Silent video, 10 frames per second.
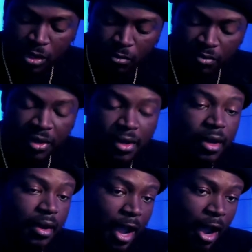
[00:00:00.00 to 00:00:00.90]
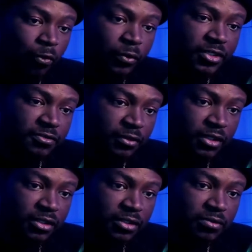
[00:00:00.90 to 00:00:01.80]
but I'll reach for
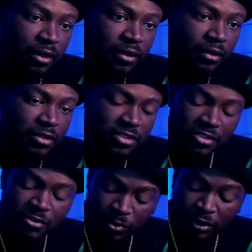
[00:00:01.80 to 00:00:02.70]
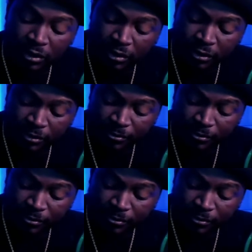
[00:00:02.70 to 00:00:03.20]
this right here. This is really good.